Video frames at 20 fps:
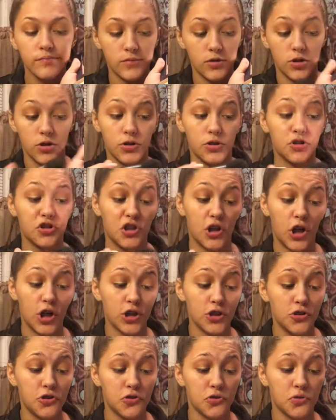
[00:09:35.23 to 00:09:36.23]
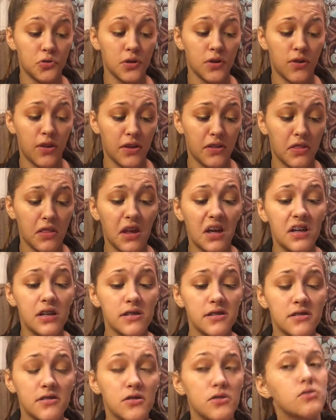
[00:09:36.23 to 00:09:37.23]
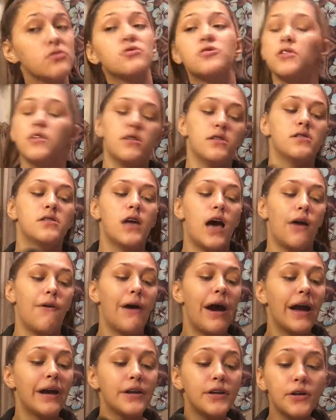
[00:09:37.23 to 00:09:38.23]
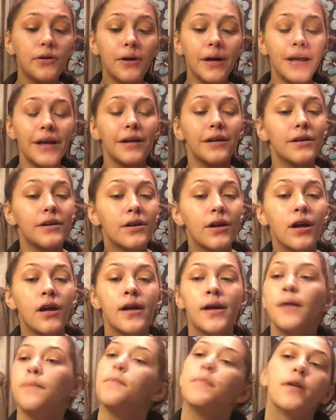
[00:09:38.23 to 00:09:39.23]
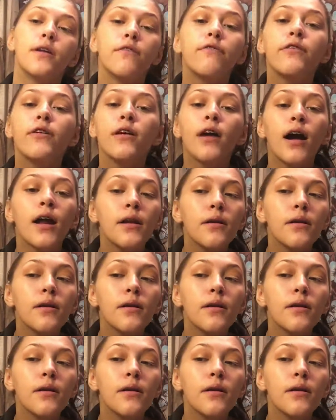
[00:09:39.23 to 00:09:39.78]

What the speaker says: just contour like this. Usually is how I do it, but if you're